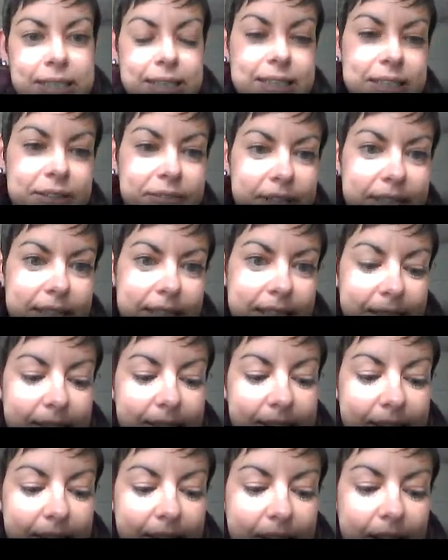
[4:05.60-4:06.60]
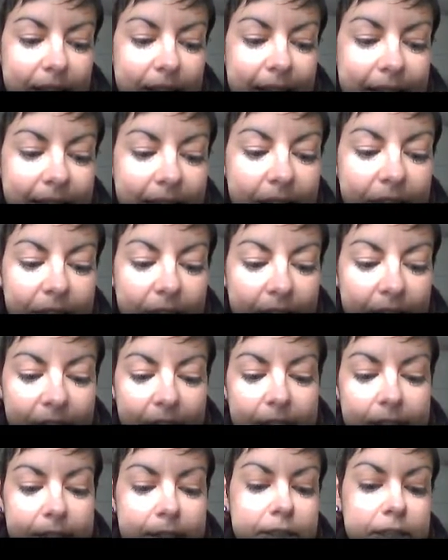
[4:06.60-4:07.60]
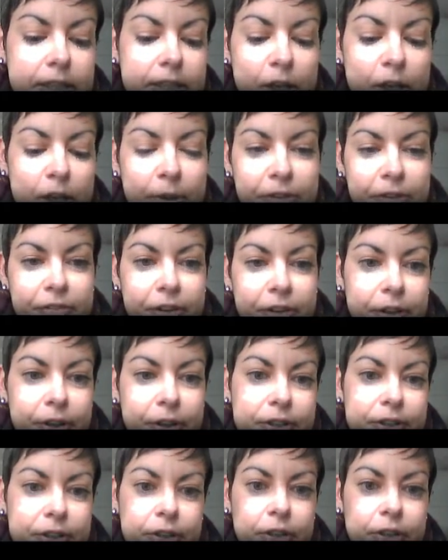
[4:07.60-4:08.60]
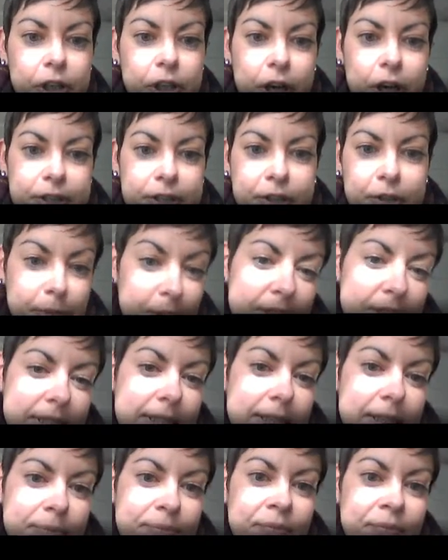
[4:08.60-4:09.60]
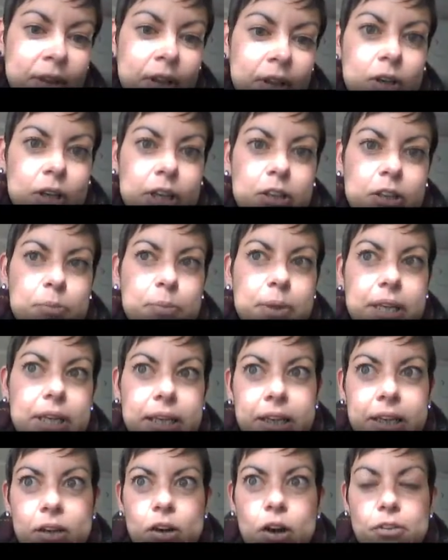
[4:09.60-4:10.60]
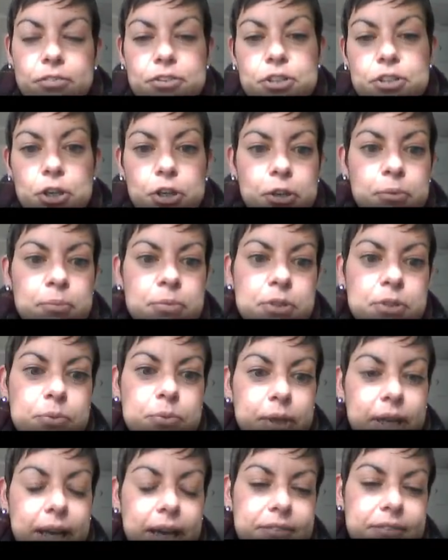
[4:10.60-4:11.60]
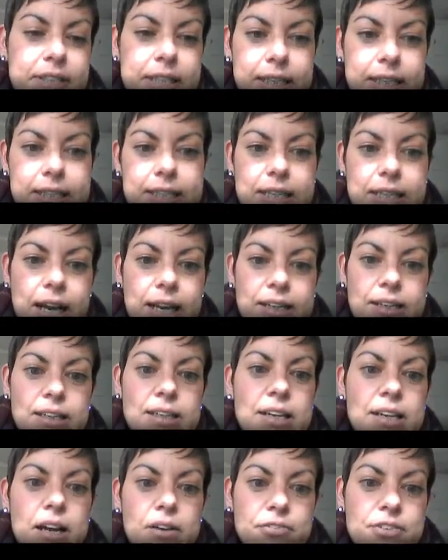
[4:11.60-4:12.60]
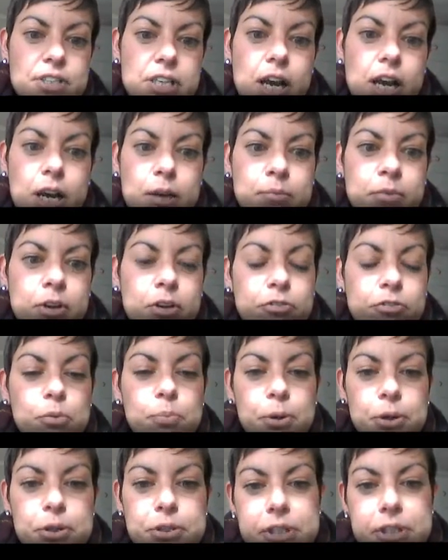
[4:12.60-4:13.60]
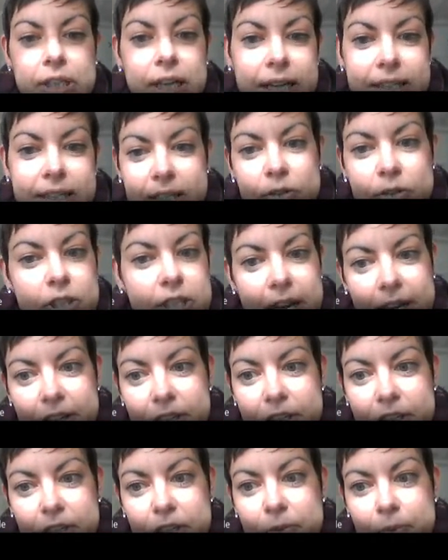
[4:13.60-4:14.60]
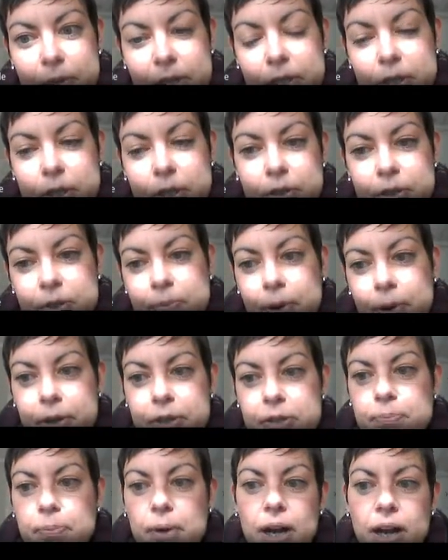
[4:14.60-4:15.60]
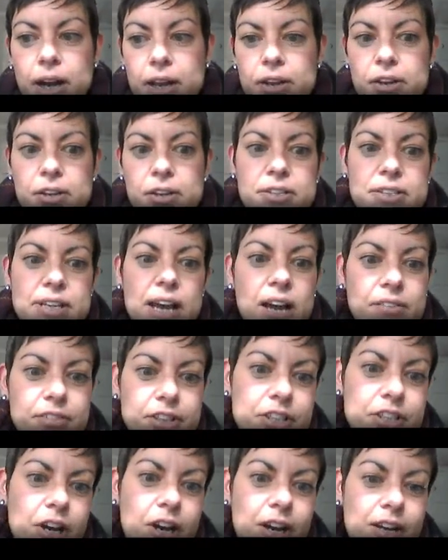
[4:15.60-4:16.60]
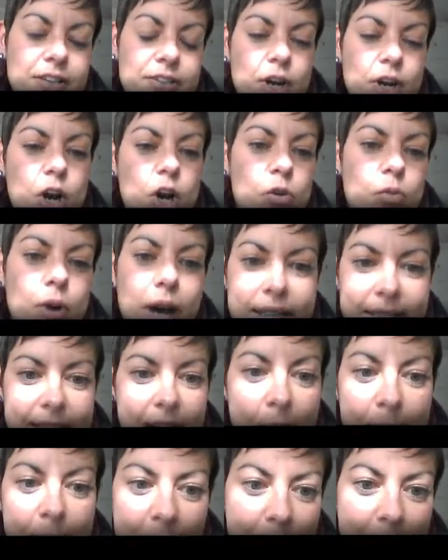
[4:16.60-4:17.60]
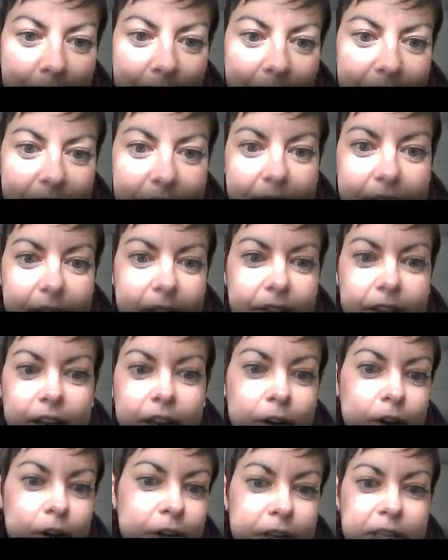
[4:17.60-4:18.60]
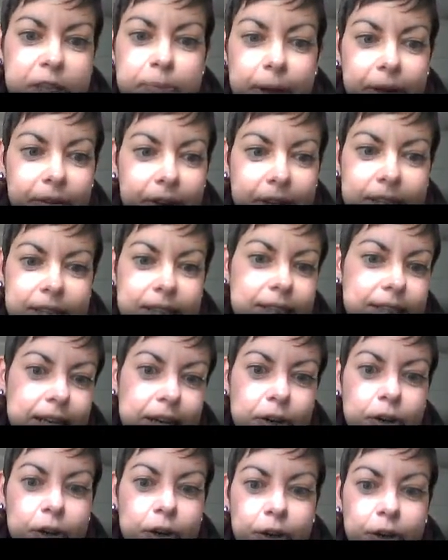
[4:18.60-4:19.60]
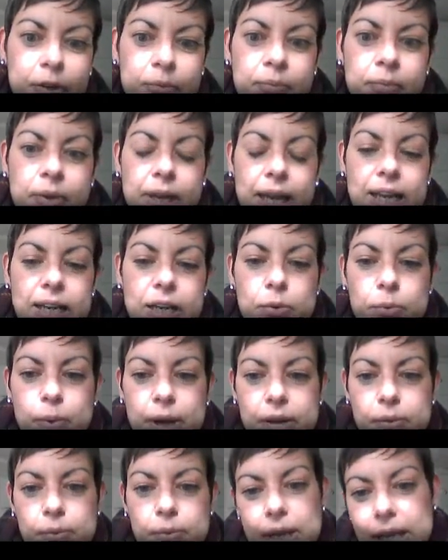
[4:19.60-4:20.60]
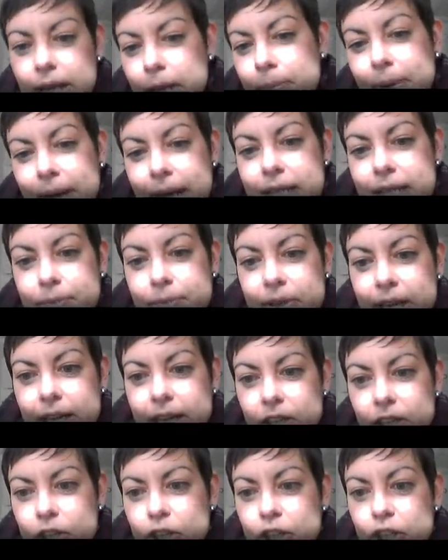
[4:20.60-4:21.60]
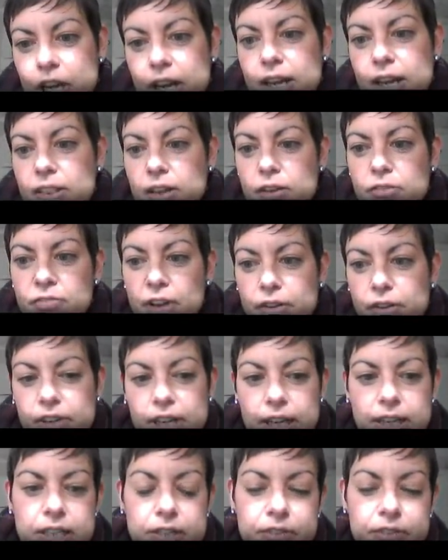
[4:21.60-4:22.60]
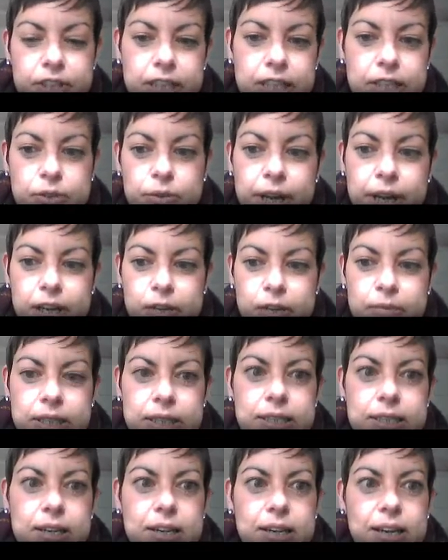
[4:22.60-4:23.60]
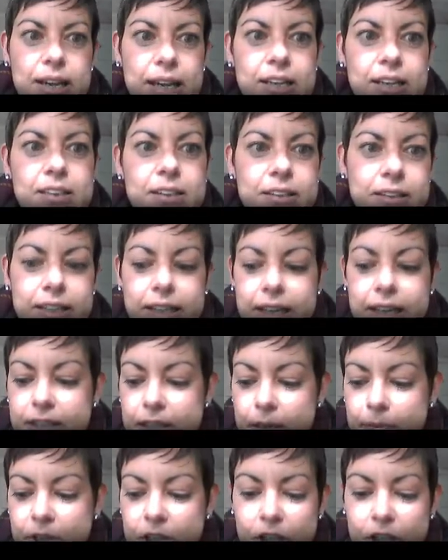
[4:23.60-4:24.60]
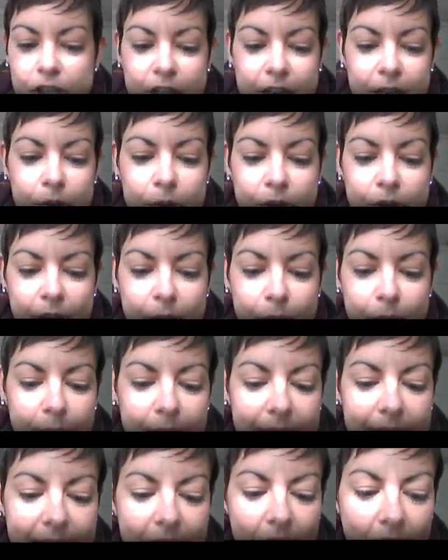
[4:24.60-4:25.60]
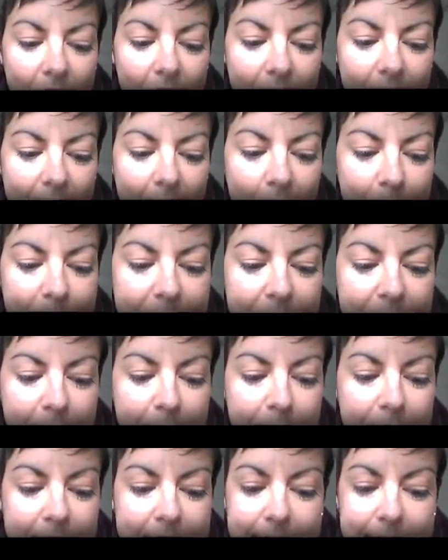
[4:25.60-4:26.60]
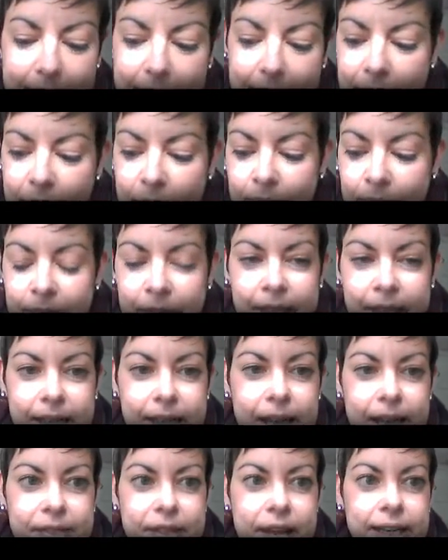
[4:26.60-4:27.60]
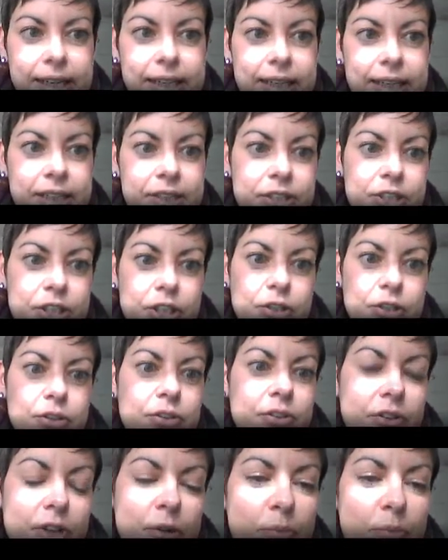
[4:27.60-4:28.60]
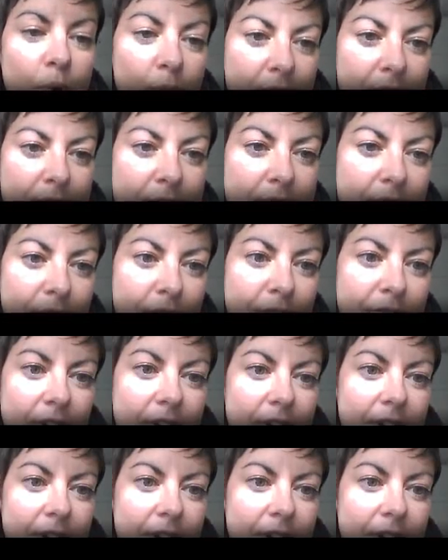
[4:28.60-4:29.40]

activities, anything that is a deliberate focus on class community. In the beginning of terms, we have set aside enough time for personalized introductions where students post bios, avatars, write up about their own experiences at home, anywhere, any place where they can share their favorite activities or elements, anything that gets them to share who they really are helps them be seen. And that links to the importance of